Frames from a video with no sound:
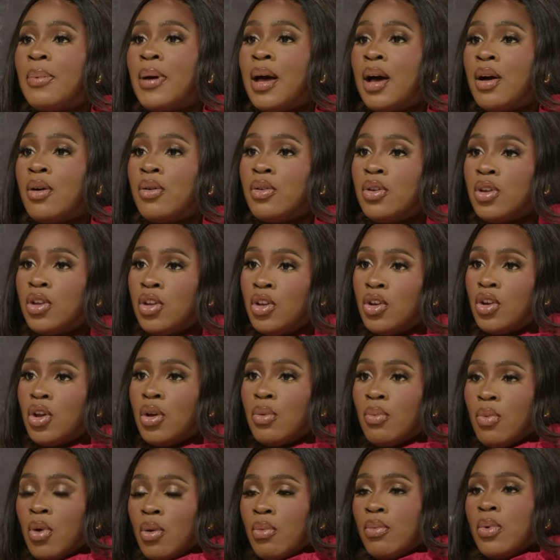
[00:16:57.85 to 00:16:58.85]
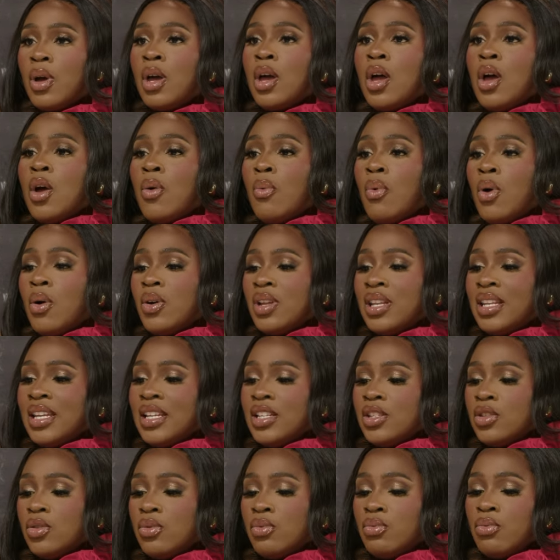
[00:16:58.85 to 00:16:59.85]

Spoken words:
out. What little